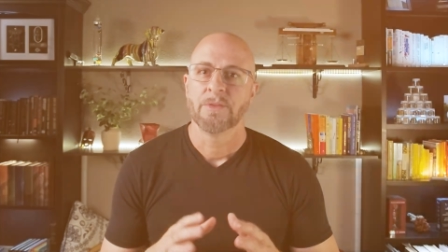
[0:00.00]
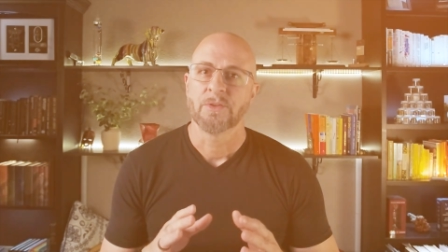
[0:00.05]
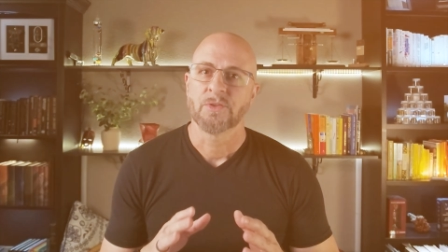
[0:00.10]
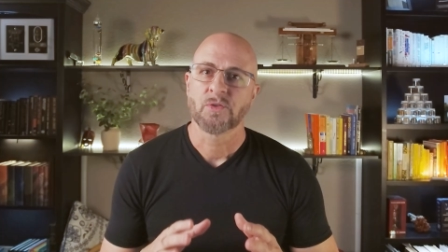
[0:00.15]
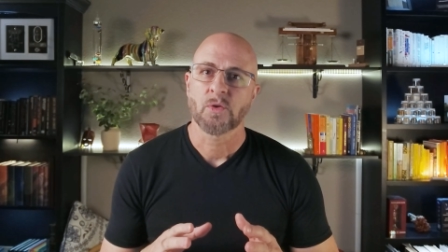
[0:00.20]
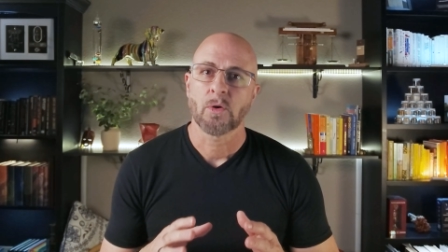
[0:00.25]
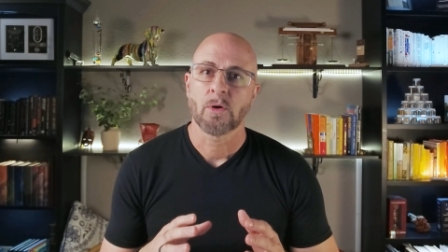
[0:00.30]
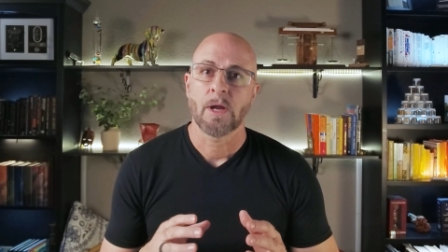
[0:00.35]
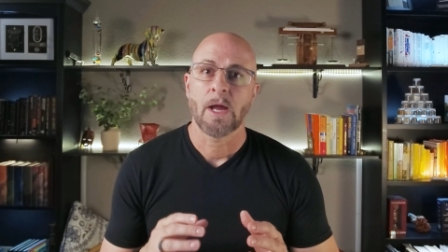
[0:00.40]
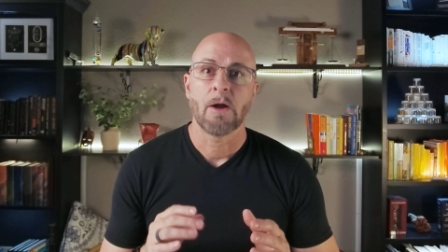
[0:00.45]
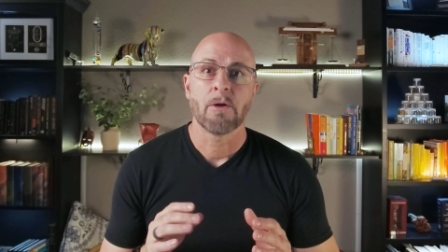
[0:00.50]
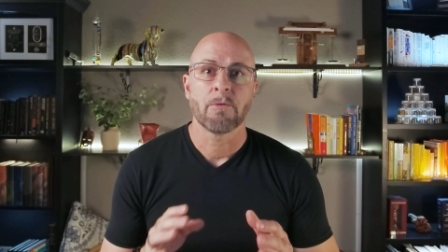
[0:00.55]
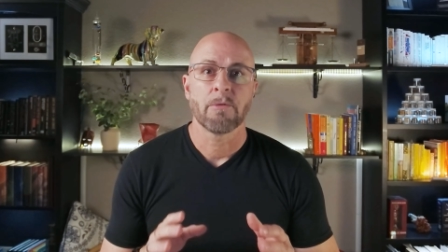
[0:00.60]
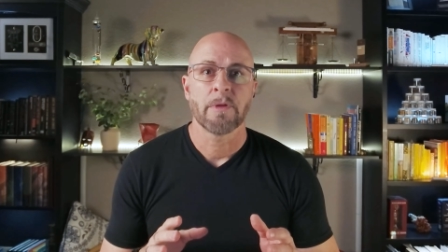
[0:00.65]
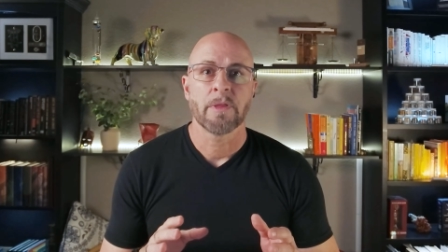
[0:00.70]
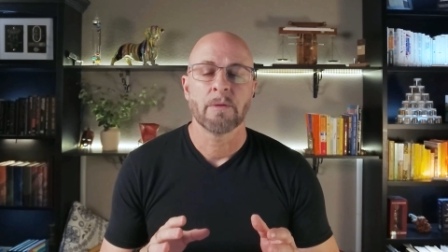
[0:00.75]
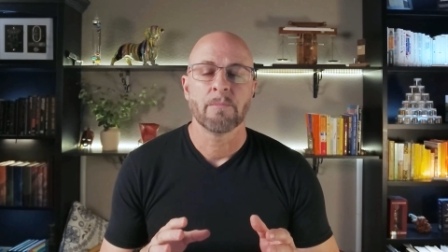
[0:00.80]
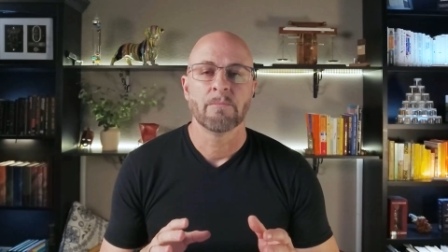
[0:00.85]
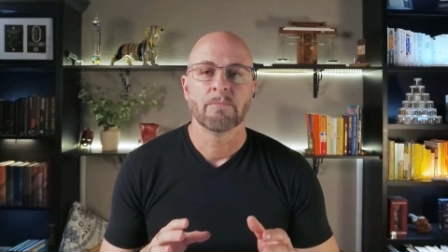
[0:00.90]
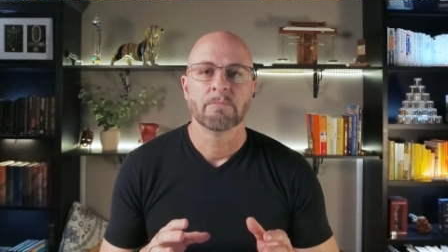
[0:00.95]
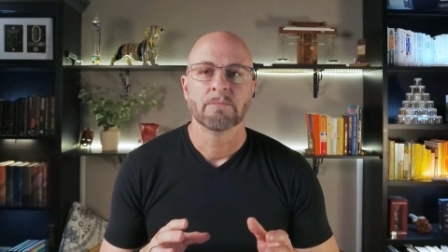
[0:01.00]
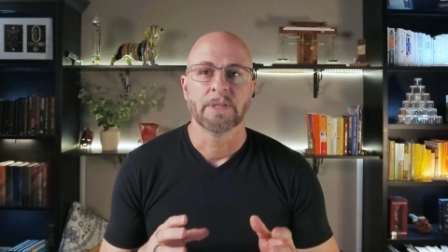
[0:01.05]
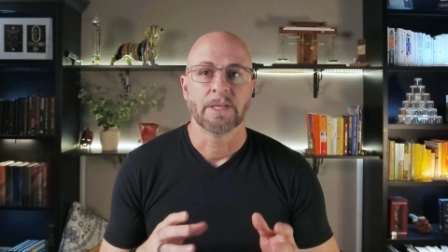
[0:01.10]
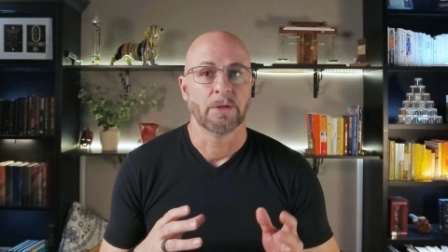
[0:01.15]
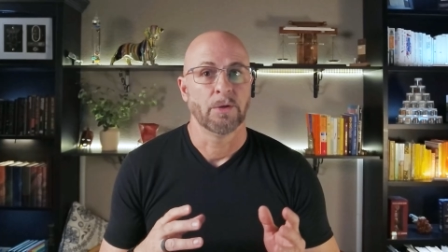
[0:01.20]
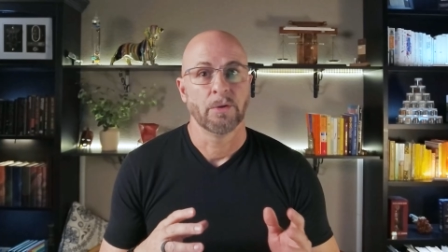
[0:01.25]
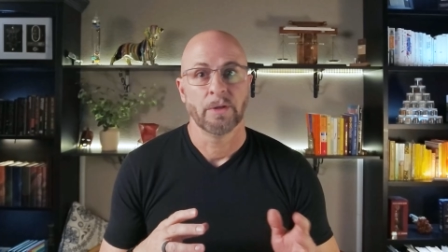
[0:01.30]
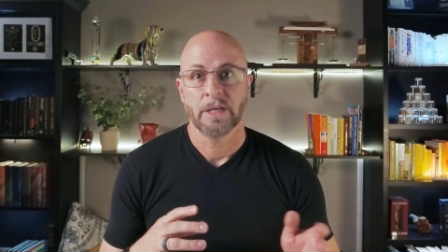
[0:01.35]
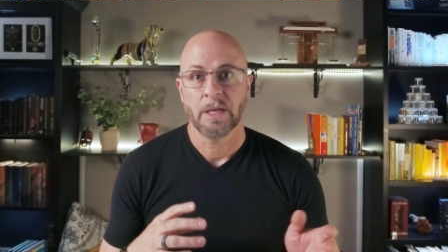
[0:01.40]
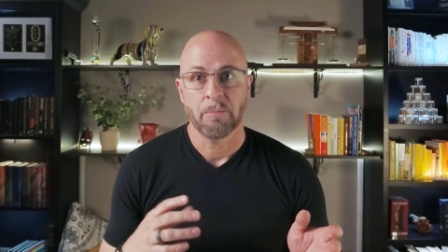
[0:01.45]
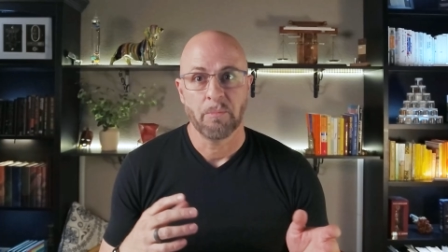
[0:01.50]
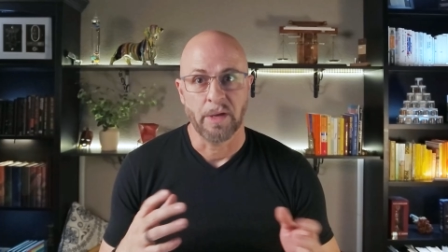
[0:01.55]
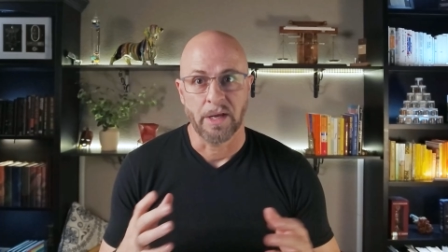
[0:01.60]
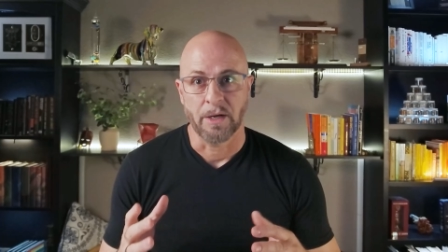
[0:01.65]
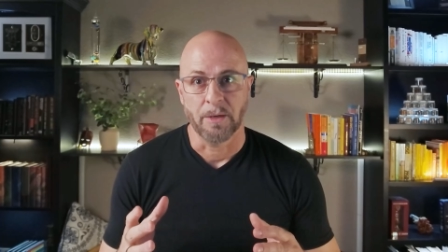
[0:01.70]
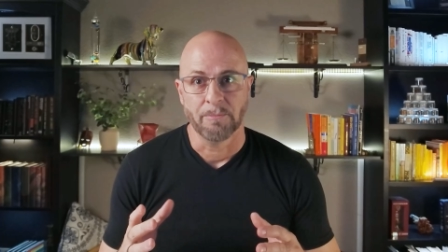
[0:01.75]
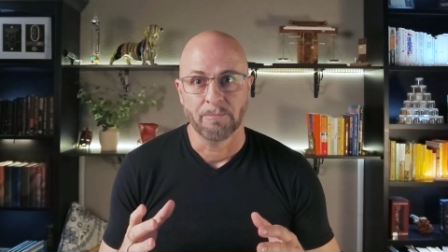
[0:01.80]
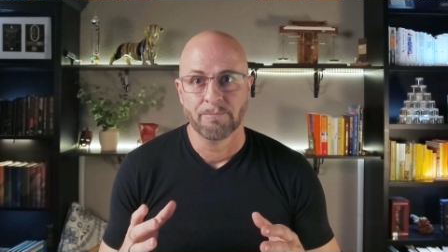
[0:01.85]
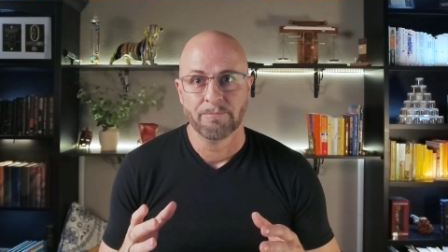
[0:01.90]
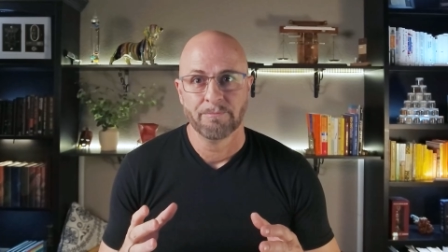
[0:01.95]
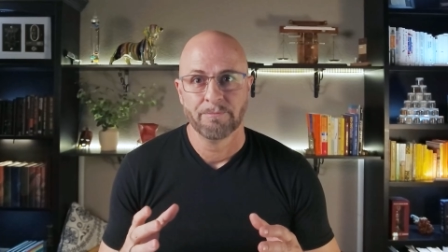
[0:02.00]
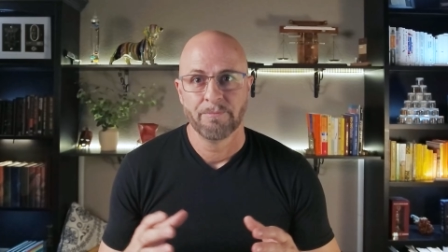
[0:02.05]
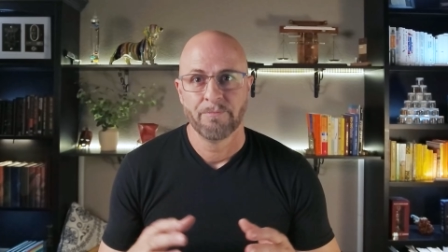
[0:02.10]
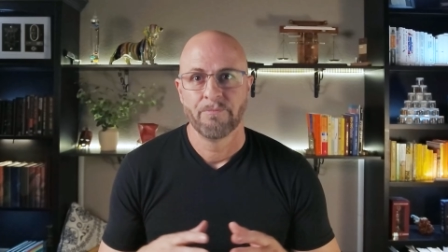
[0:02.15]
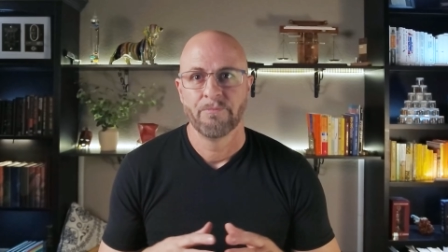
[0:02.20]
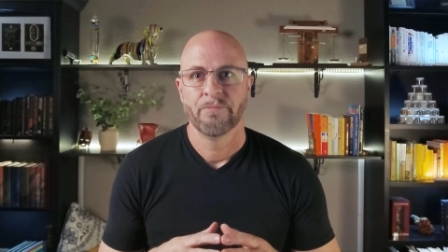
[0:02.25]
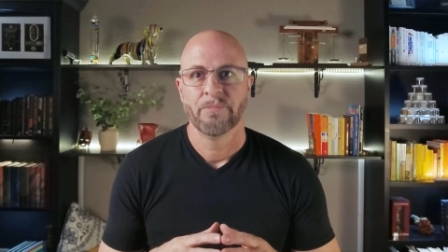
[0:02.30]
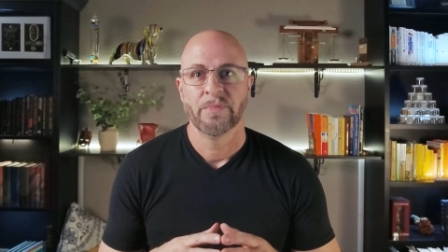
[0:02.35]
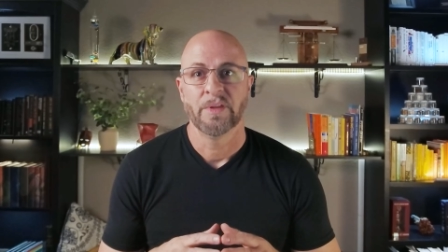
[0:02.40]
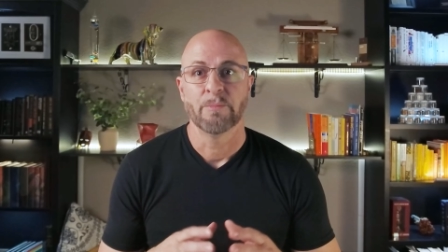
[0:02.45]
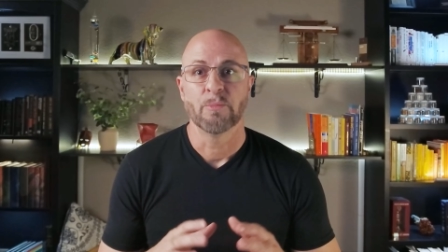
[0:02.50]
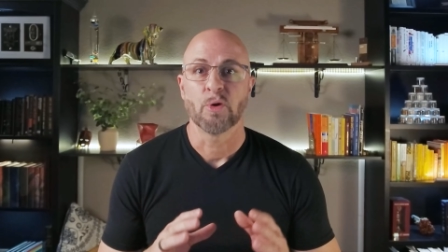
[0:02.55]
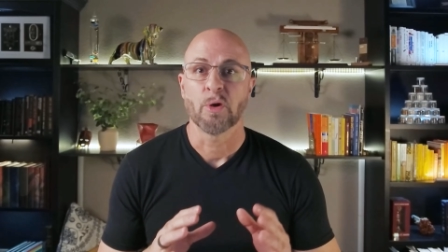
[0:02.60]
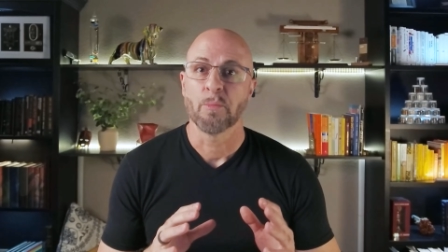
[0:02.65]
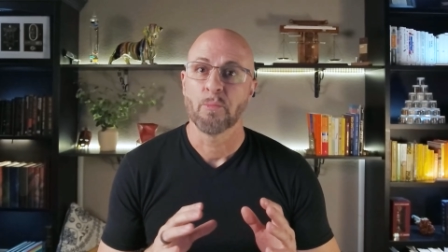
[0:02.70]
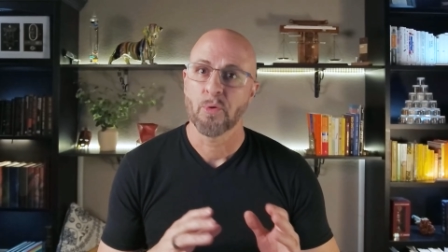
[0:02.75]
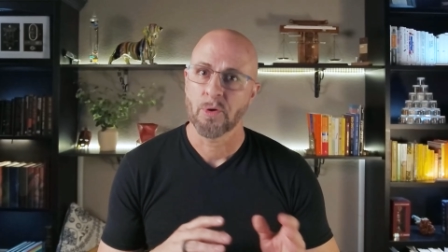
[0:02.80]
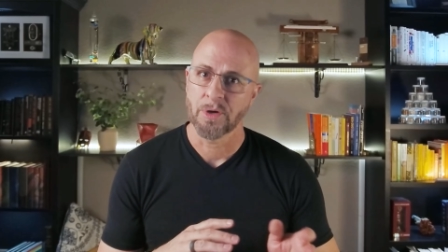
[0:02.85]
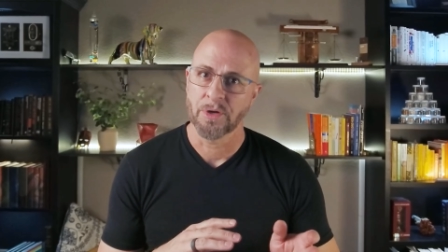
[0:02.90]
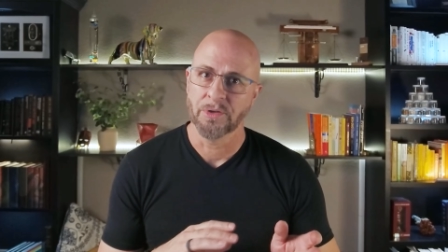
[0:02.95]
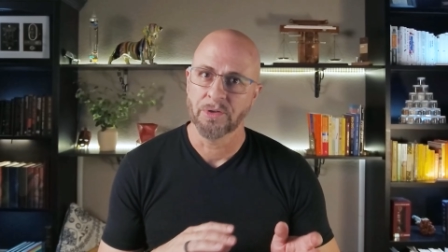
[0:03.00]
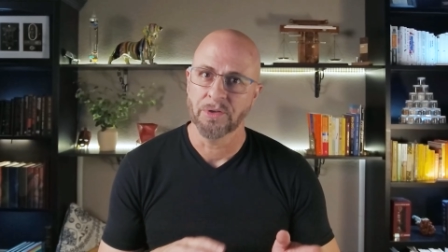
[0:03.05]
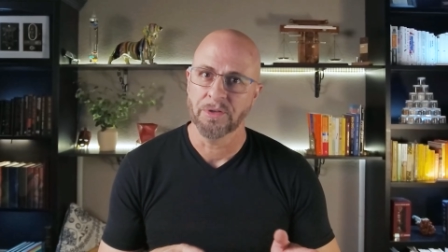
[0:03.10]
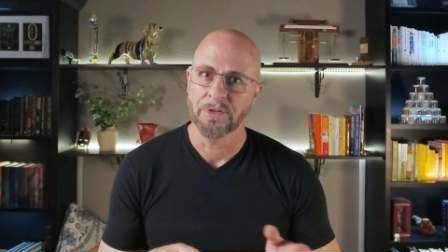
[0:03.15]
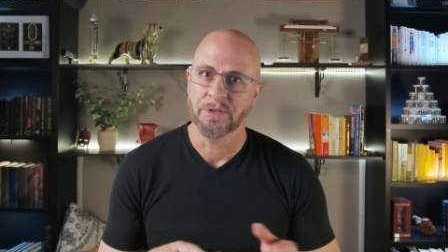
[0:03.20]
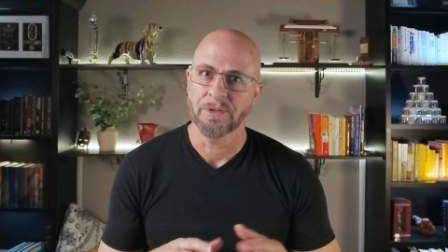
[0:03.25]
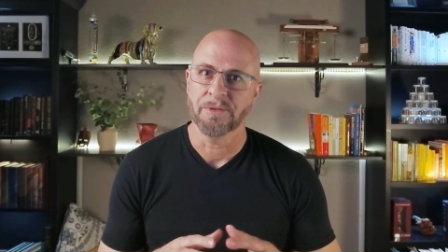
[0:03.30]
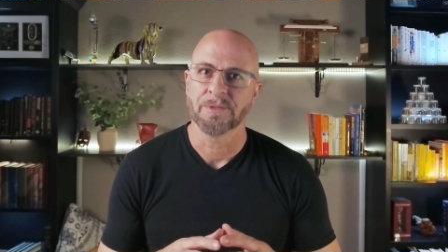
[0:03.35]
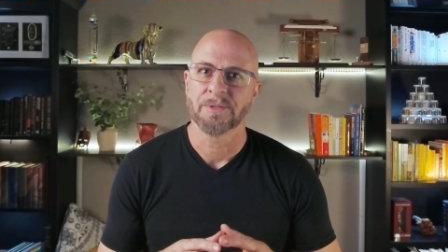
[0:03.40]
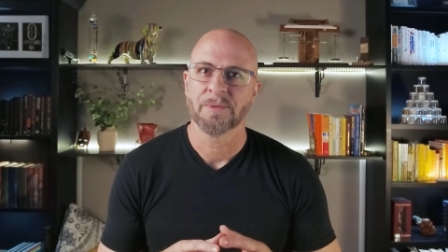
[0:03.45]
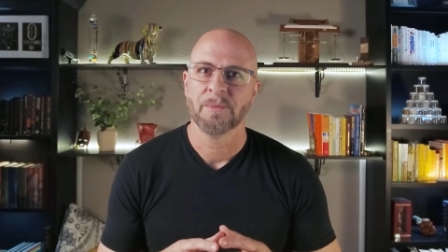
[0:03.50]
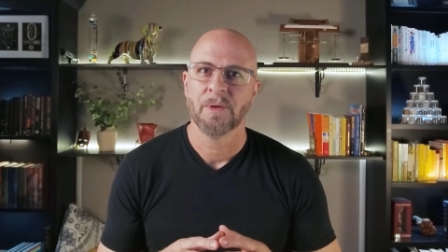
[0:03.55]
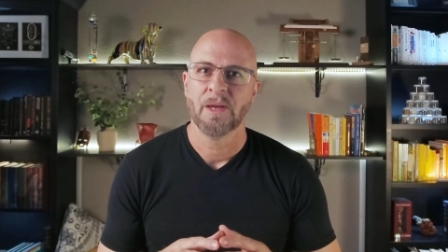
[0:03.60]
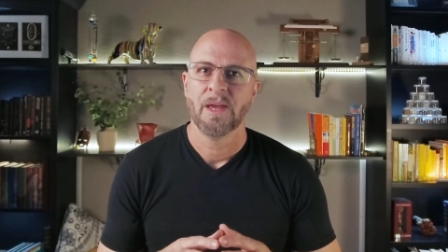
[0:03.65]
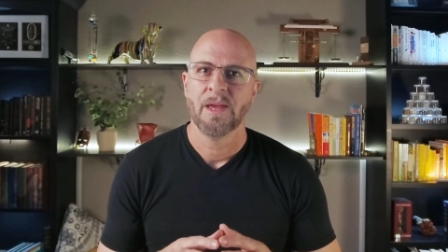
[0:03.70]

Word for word: The Sora algorithm can only get better. The more important good news.